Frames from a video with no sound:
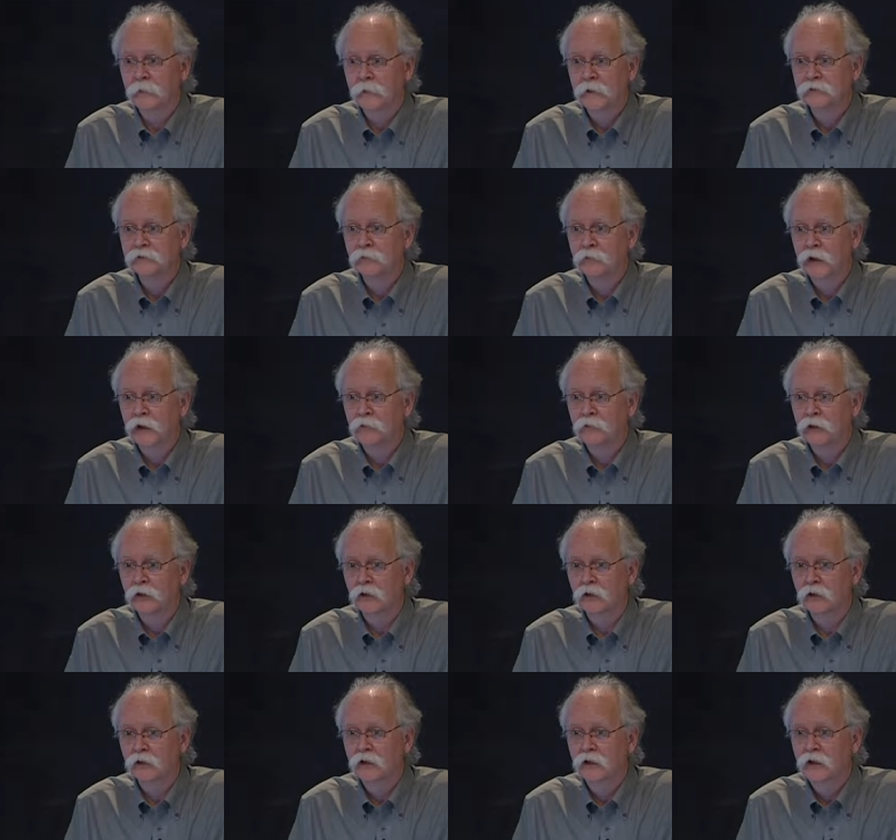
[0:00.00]
as a
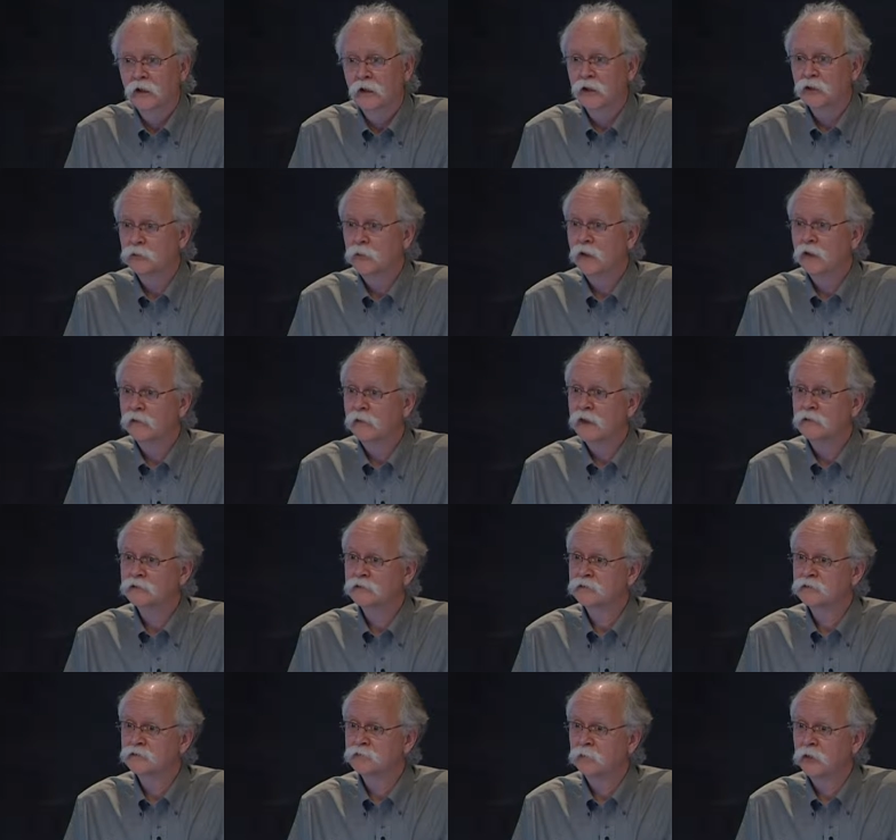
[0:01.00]
biomarker. And 20,000
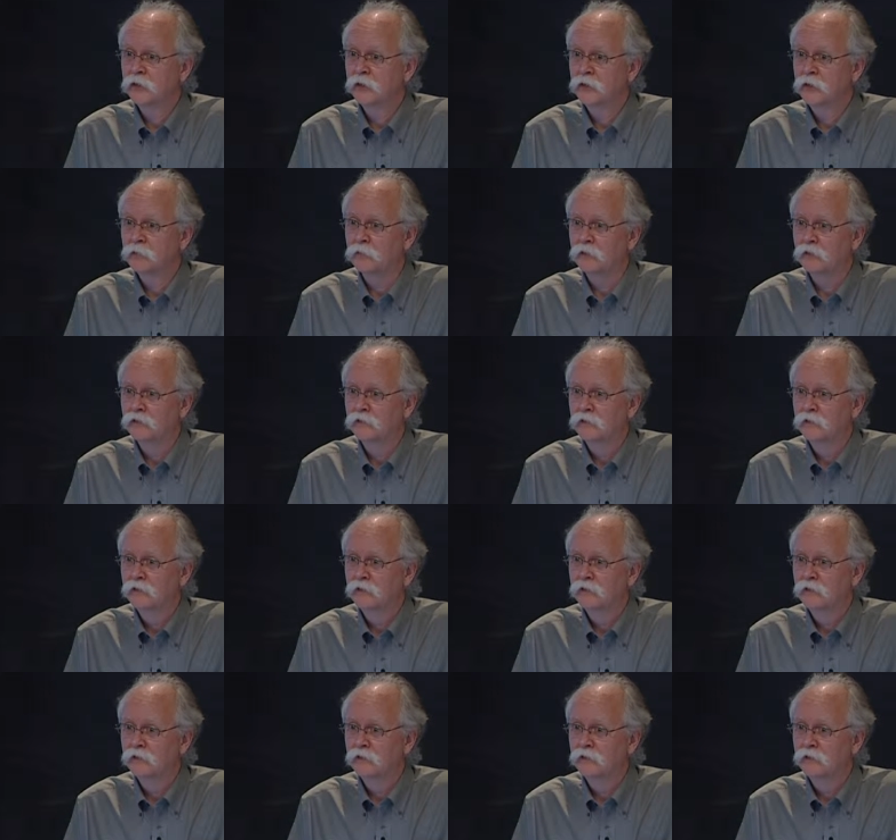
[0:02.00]
is a small number.